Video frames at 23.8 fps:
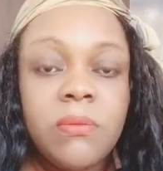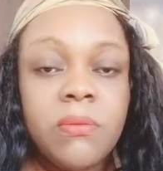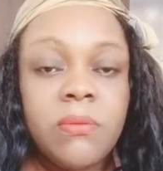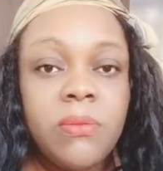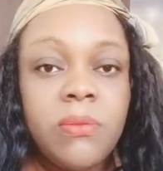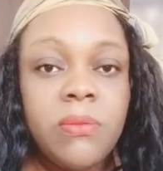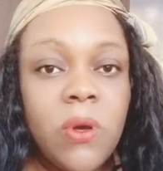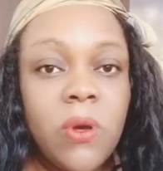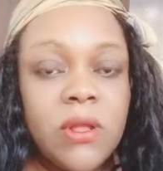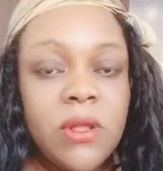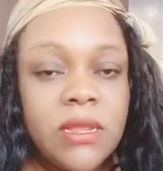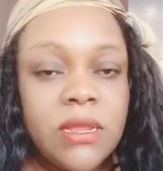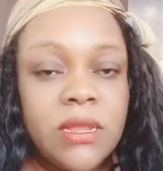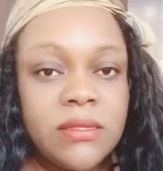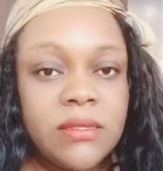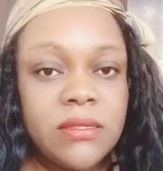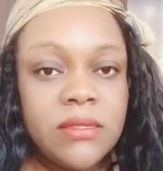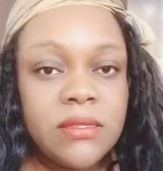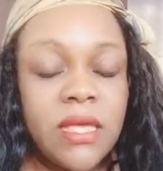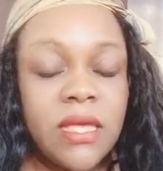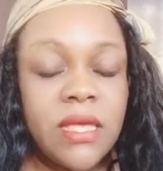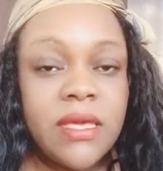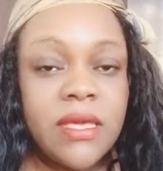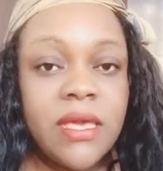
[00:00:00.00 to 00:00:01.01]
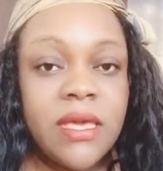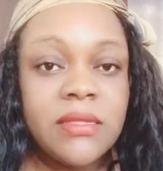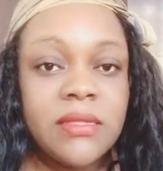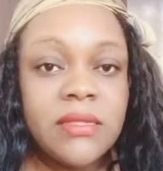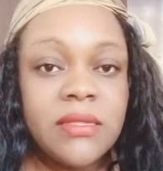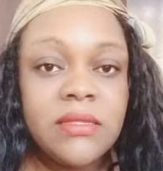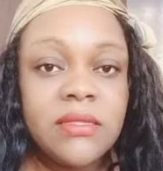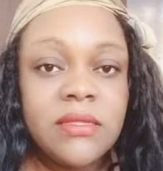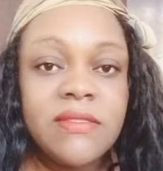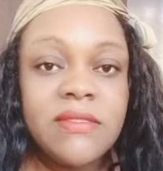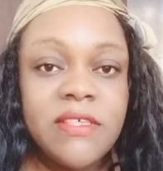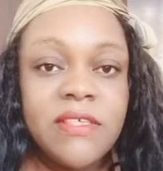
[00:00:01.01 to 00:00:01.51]
burglars, against
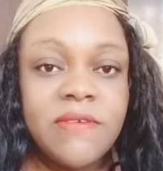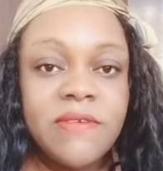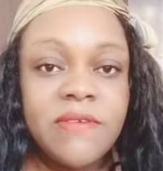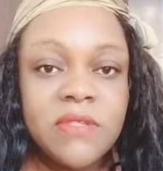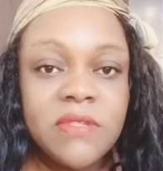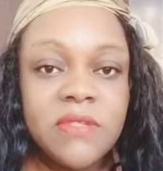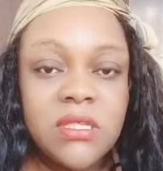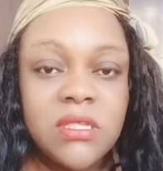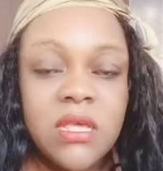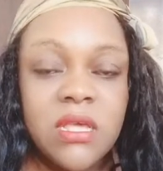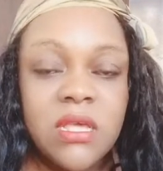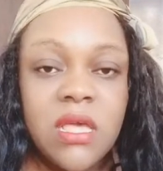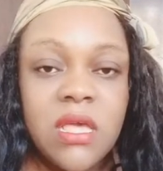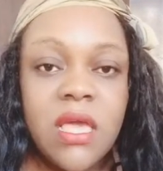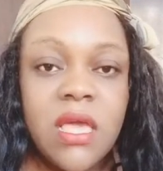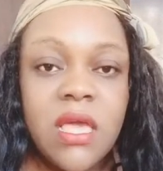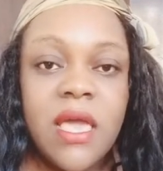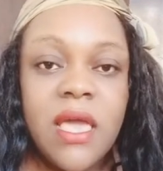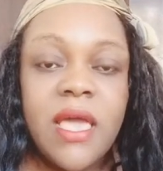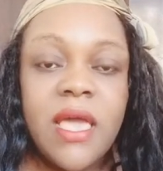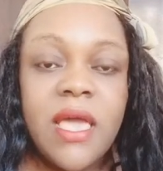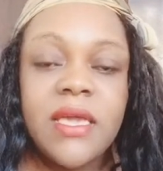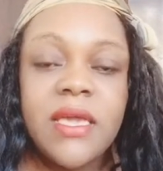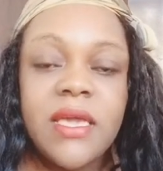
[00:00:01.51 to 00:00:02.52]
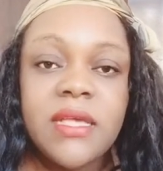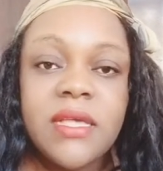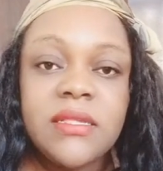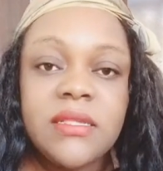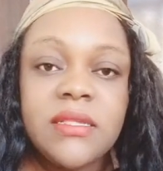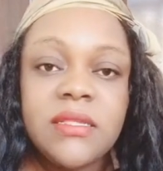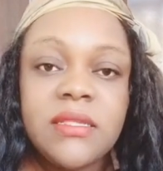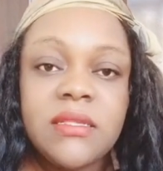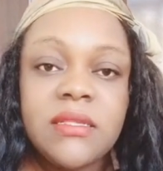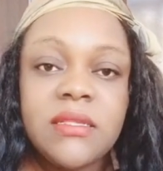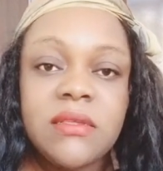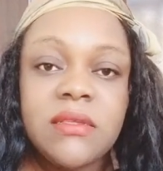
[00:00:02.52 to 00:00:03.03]
thieves, against
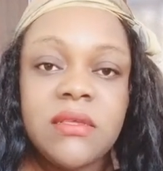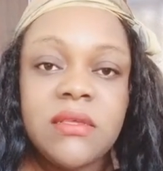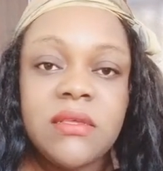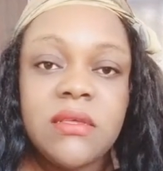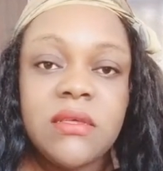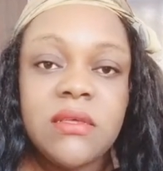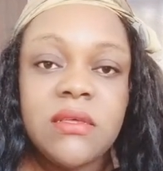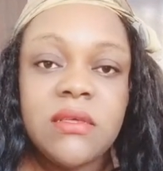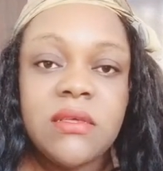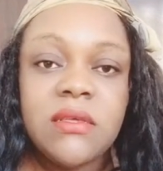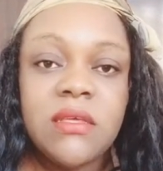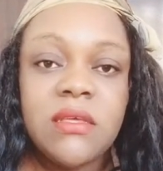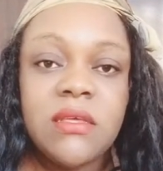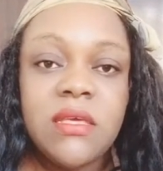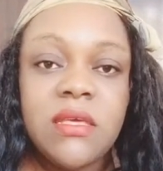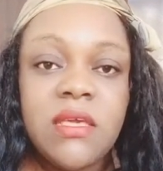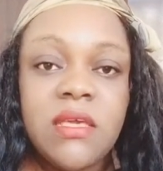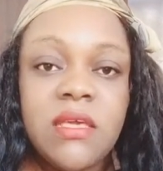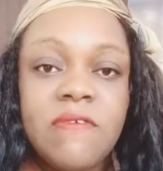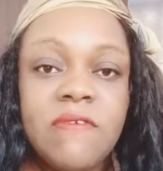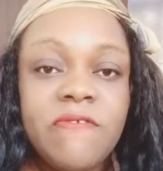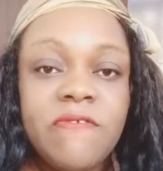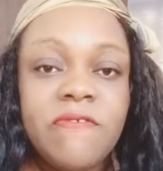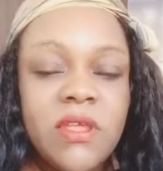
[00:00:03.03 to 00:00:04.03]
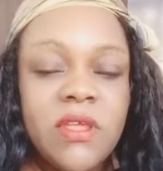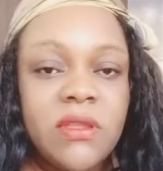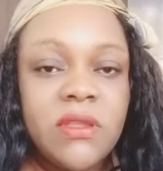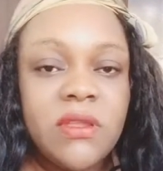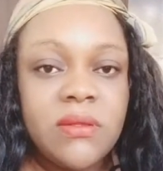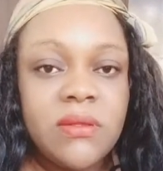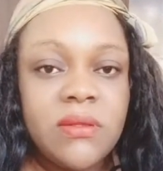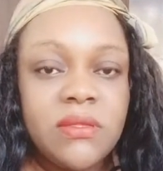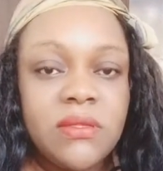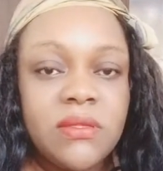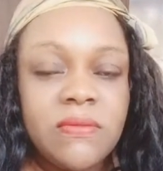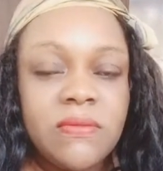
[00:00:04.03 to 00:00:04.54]

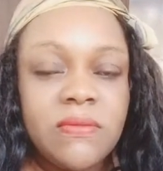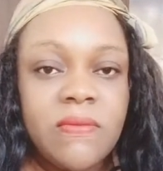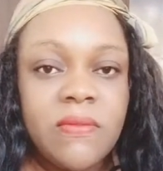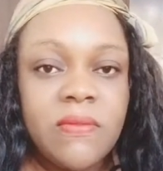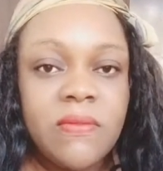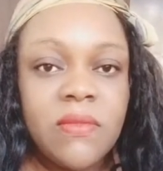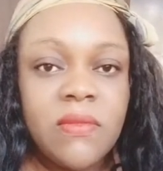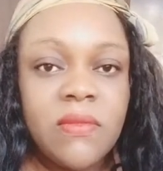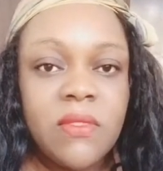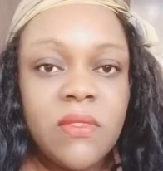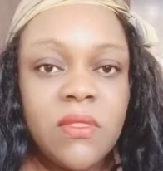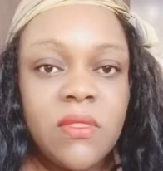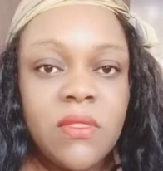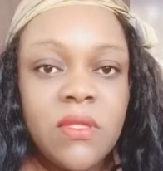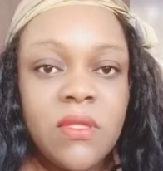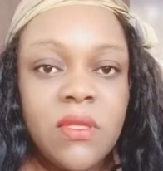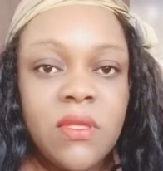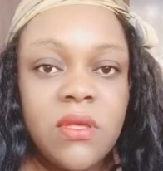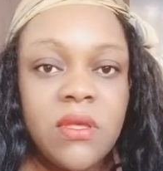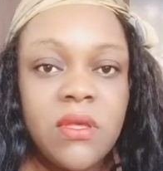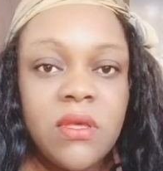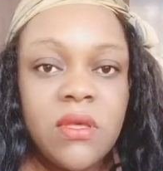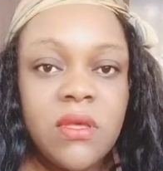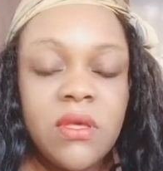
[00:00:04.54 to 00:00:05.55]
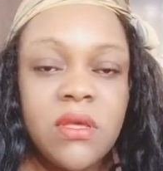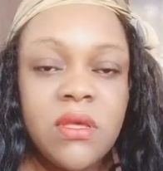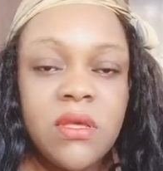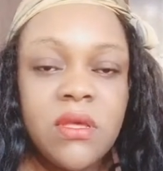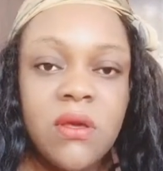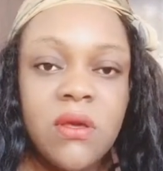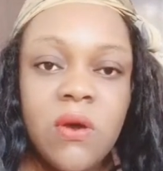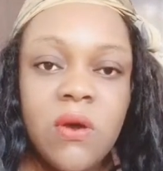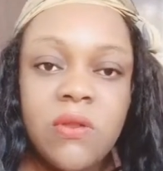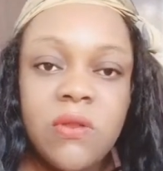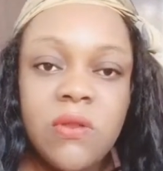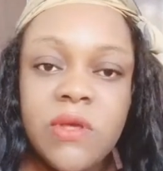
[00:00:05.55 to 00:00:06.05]
invaders.
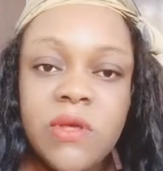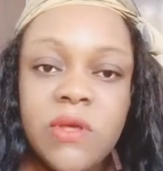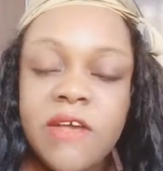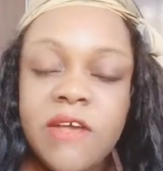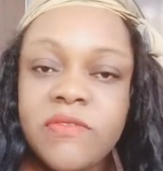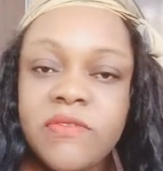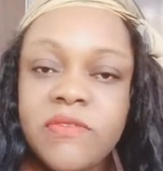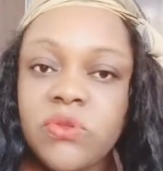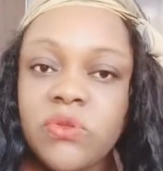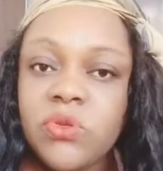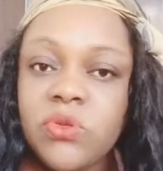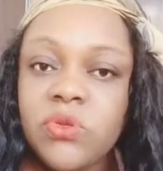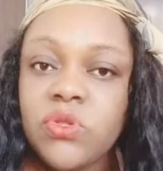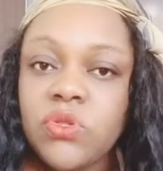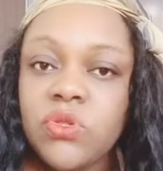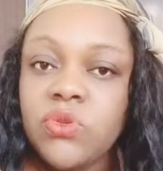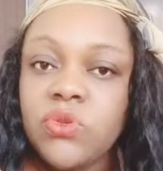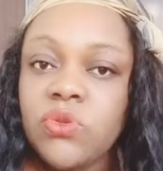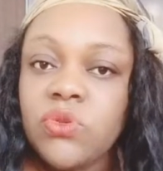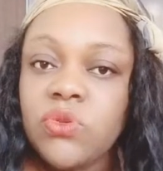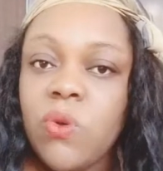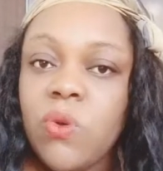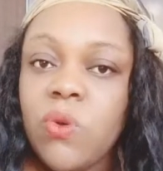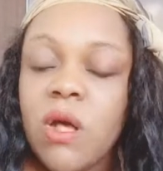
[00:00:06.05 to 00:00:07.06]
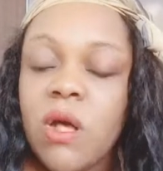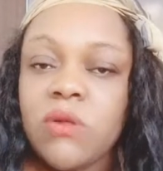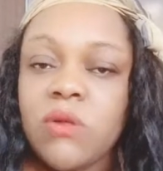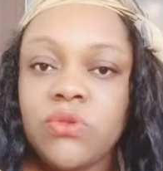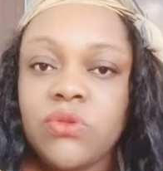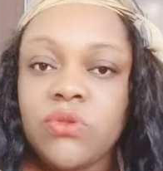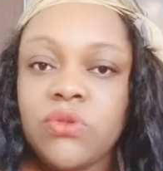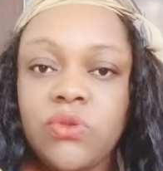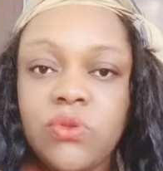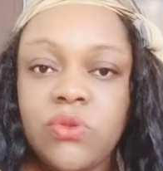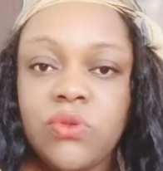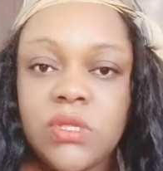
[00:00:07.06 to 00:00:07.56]
All you have to do is to know how
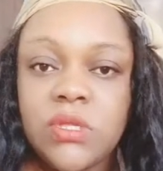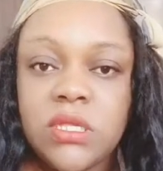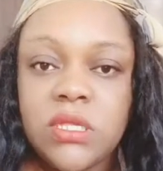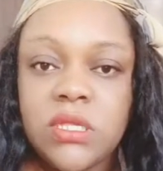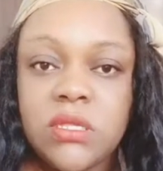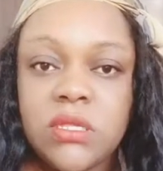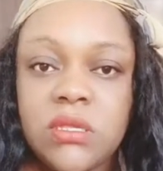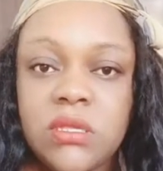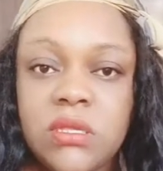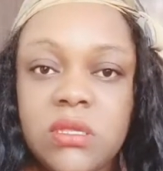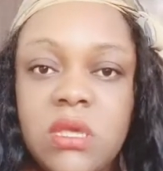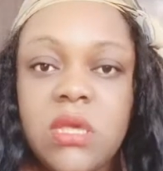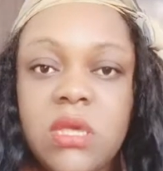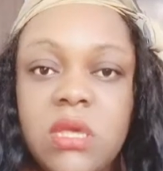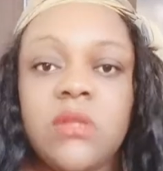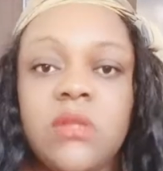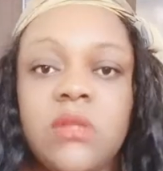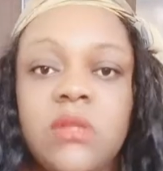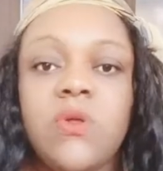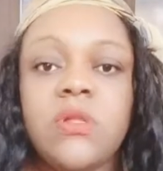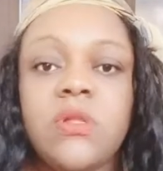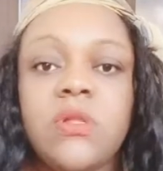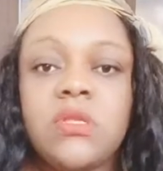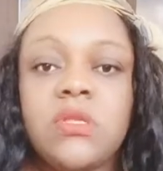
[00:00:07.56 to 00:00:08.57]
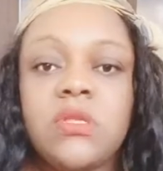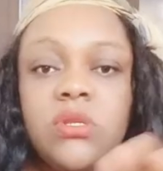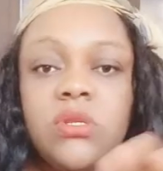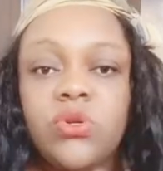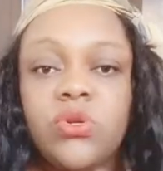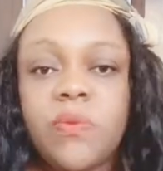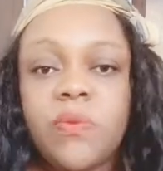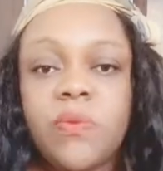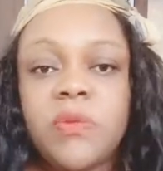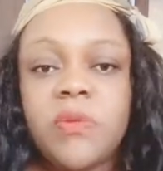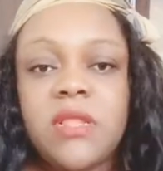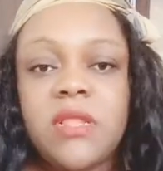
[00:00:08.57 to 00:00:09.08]
to use it. Don't
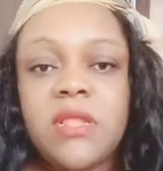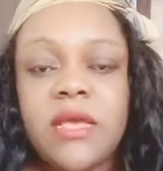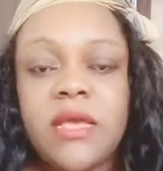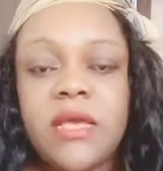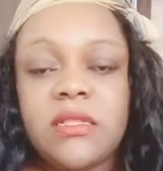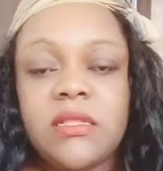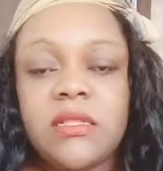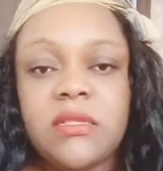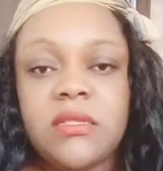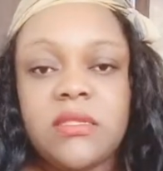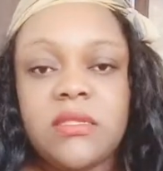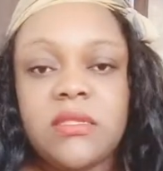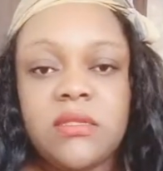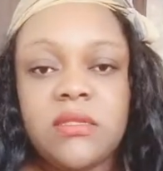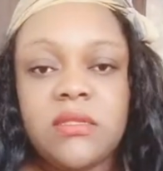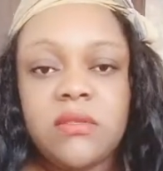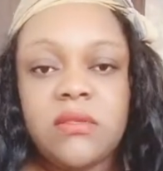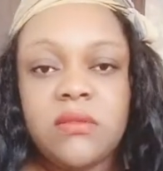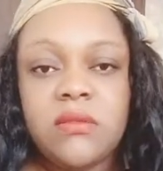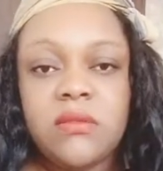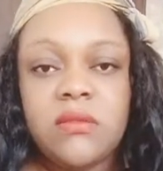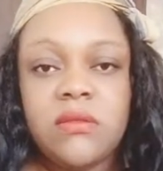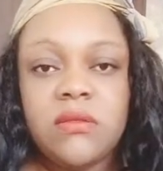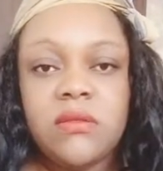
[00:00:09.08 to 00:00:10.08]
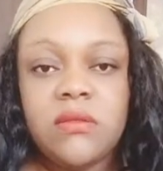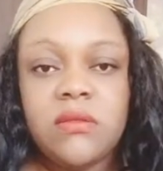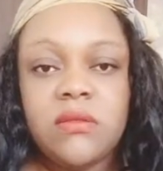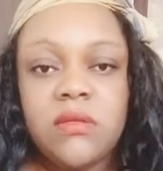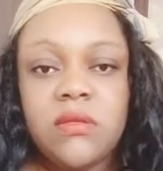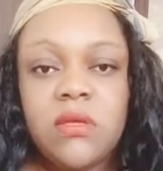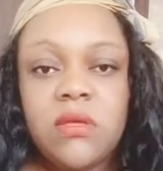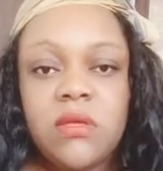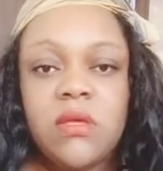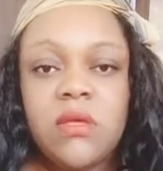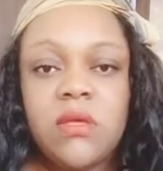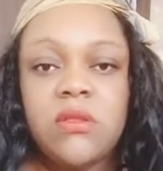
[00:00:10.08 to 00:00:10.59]
drop it like this.
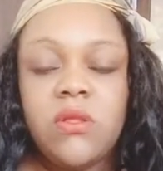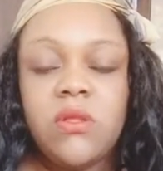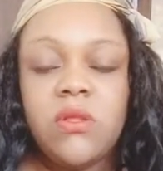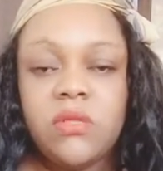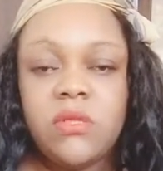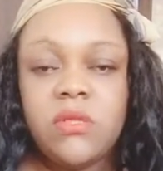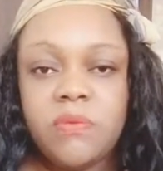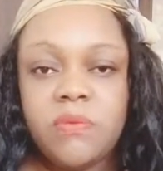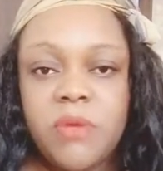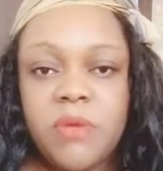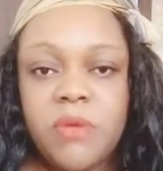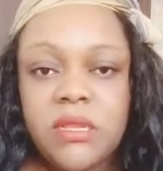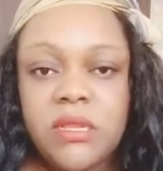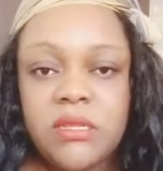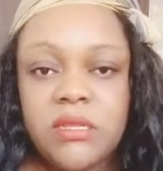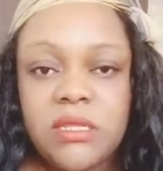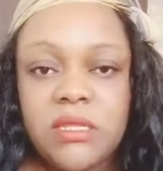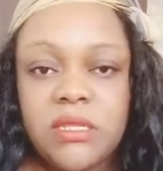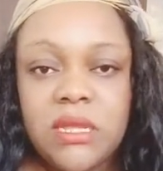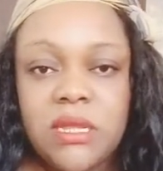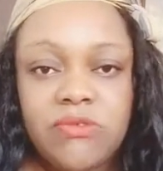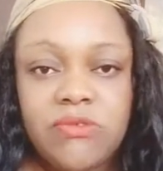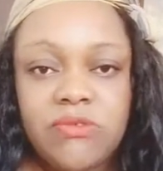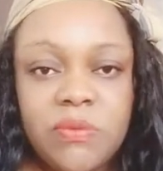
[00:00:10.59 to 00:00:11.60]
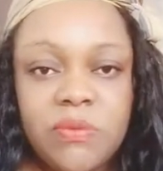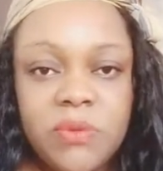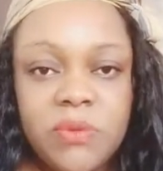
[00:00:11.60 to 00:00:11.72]
Don't bend it and drop